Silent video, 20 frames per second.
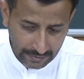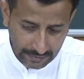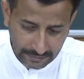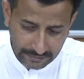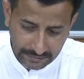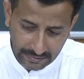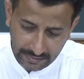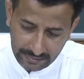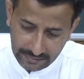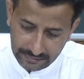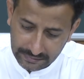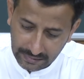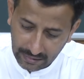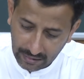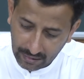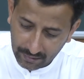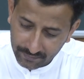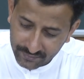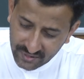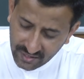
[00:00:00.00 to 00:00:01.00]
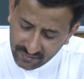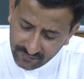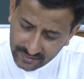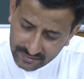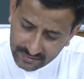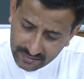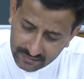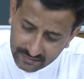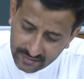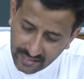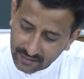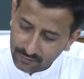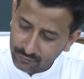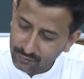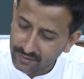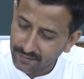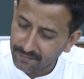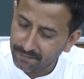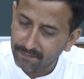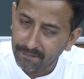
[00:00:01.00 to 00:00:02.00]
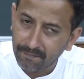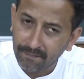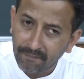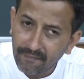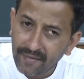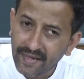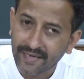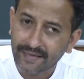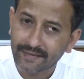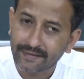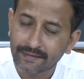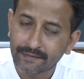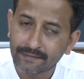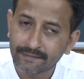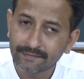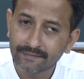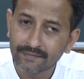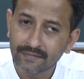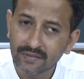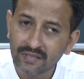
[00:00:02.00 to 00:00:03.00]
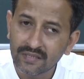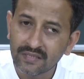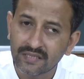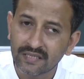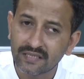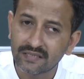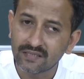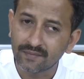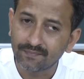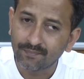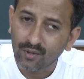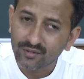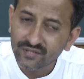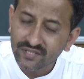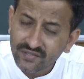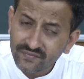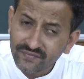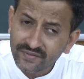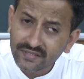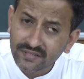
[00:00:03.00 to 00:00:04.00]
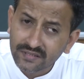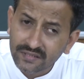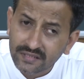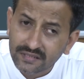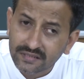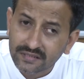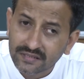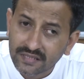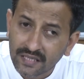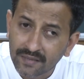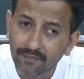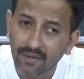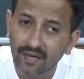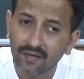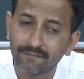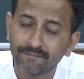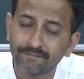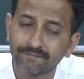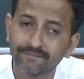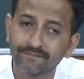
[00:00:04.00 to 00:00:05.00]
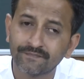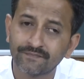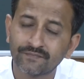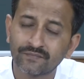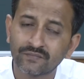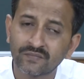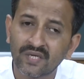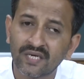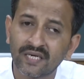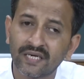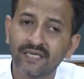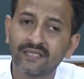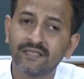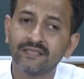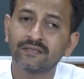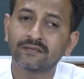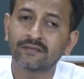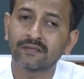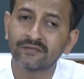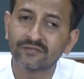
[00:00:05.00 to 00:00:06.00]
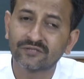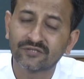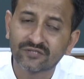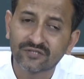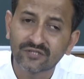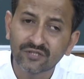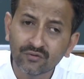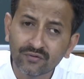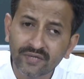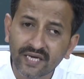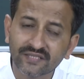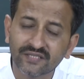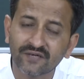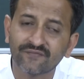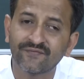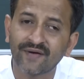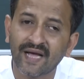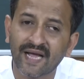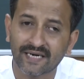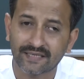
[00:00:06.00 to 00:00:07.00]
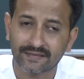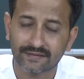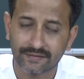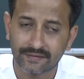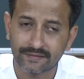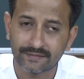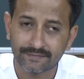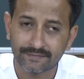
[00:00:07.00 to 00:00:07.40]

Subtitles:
the observation that we make in the positivistic schema, it is construed as a fact,